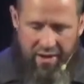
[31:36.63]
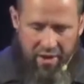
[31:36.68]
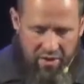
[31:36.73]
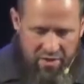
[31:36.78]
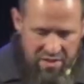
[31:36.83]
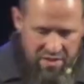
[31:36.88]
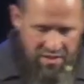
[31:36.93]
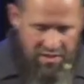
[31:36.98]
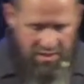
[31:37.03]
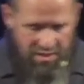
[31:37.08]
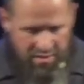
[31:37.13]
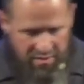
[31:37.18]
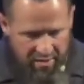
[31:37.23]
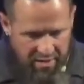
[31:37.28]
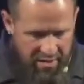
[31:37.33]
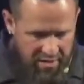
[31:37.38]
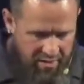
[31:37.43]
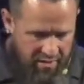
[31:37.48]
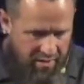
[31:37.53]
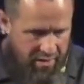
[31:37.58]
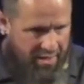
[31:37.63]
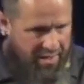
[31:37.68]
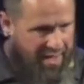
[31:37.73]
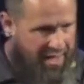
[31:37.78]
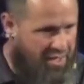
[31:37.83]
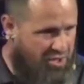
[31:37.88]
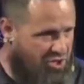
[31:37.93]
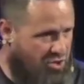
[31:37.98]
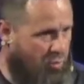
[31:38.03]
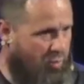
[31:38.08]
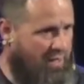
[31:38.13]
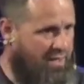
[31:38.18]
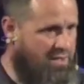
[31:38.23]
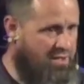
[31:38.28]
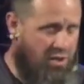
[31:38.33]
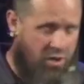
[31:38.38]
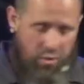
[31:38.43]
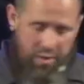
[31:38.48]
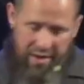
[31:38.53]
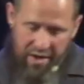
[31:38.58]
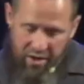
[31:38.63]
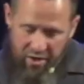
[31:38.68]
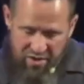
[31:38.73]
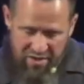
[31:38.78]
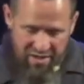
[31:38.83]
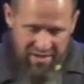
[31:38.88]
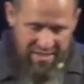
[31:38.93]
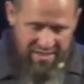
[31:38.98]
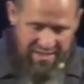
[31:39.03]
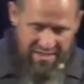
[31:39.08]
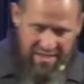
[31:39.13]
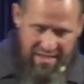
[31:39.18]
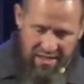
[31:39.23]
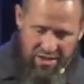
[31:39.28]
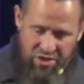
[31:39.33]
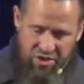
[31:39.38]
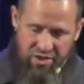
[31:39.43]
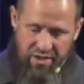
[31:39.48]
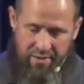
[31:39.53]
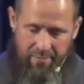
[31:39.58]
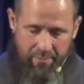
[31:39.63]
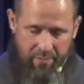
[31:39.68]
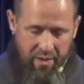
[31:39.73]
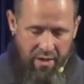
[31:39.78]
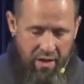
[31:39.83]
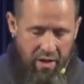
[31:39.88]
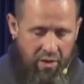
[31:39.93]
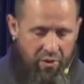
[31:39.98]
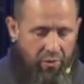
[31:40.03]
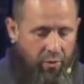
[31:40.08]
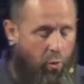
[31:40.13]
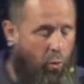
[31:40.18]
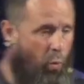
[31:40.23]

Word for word: Now, here's the, the, the catch 22. Here's the tension.